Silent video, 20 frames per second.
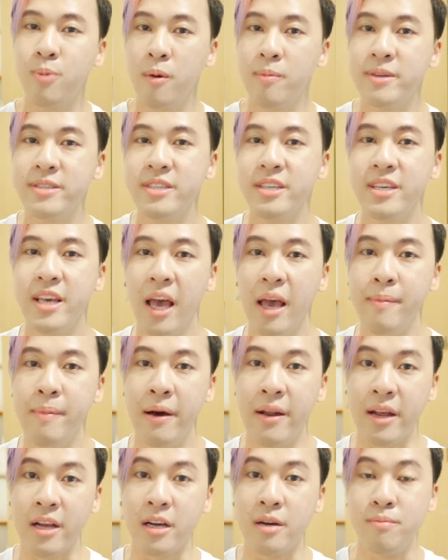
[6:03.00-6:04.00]
purposely came came
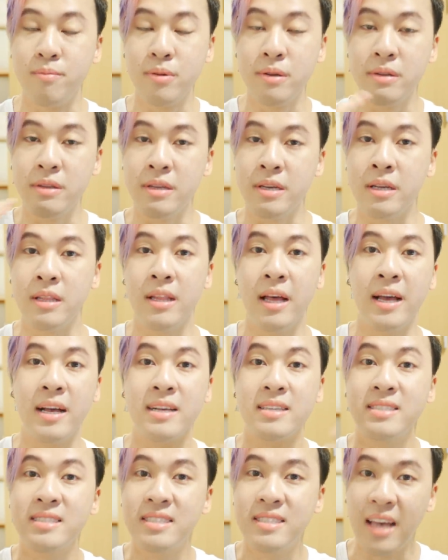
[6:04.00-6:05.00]
out and completely
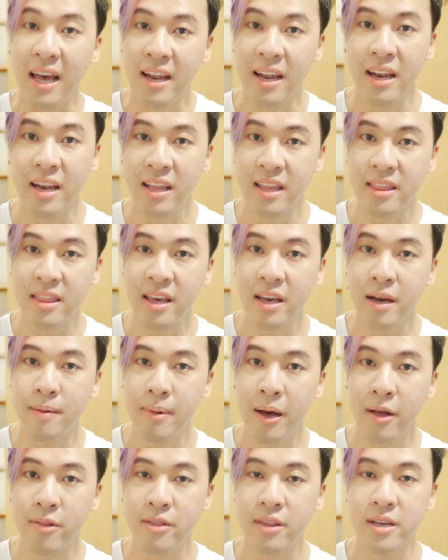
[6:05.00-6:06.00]
like said anything
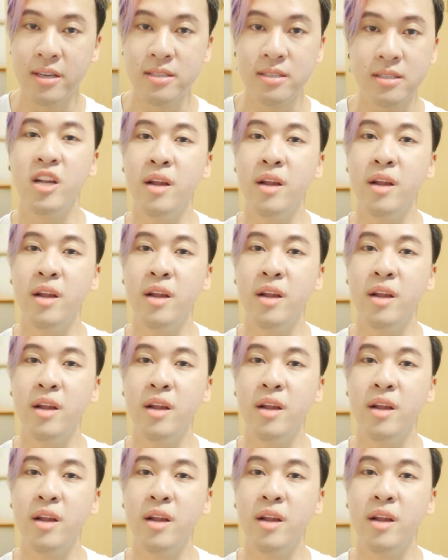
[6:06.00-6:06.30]
about this.